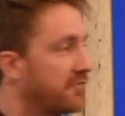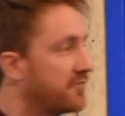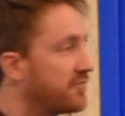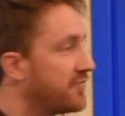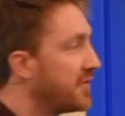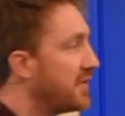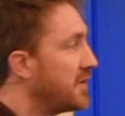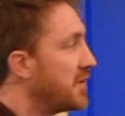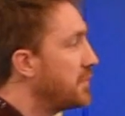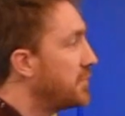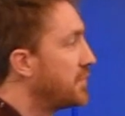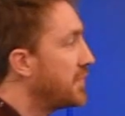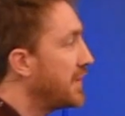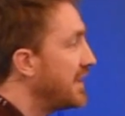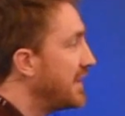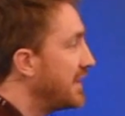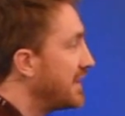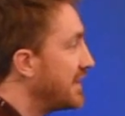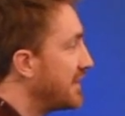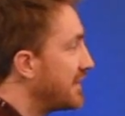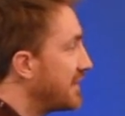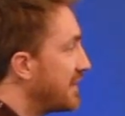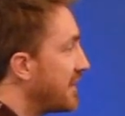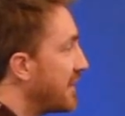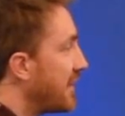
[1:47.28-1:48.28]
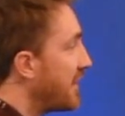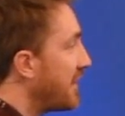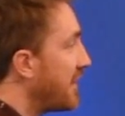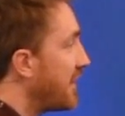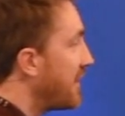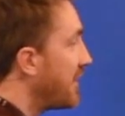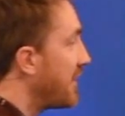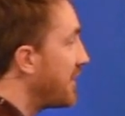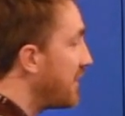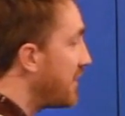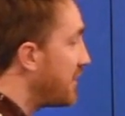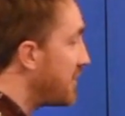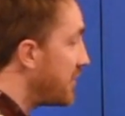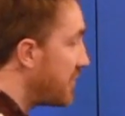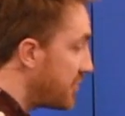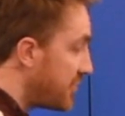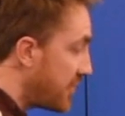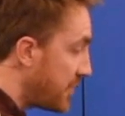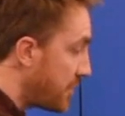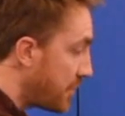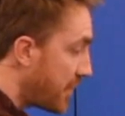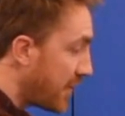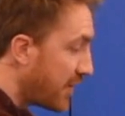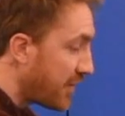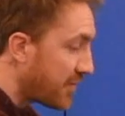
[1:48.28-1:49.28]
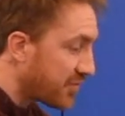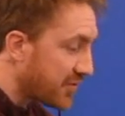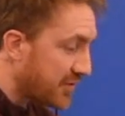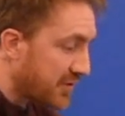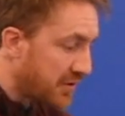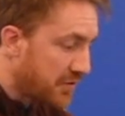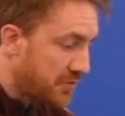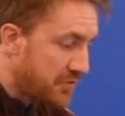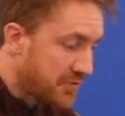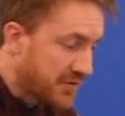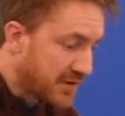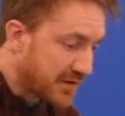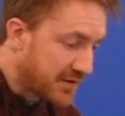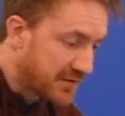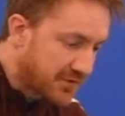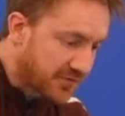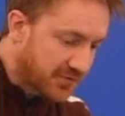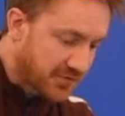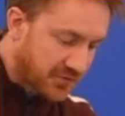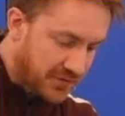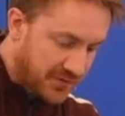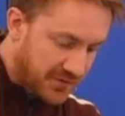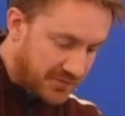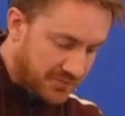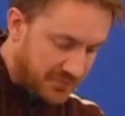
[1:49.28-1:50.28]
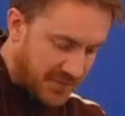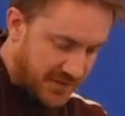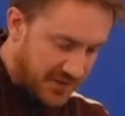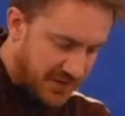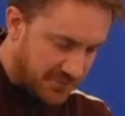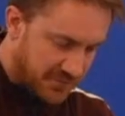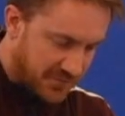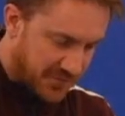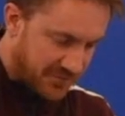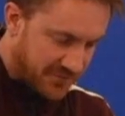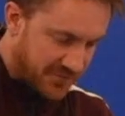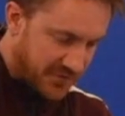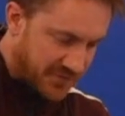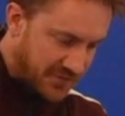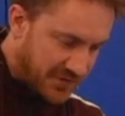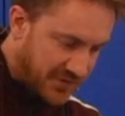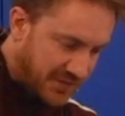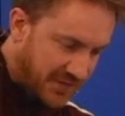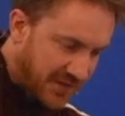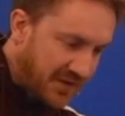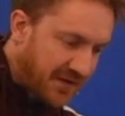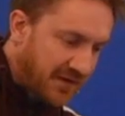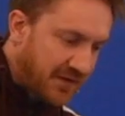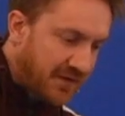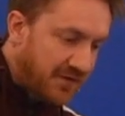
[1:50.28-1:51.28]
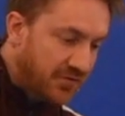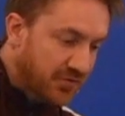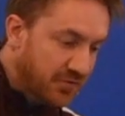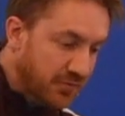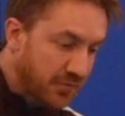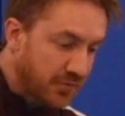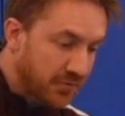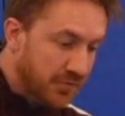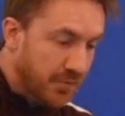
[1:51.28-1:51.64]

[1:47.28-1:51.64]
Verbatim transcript: I'm making a bit of noise, so the person who can have a difference.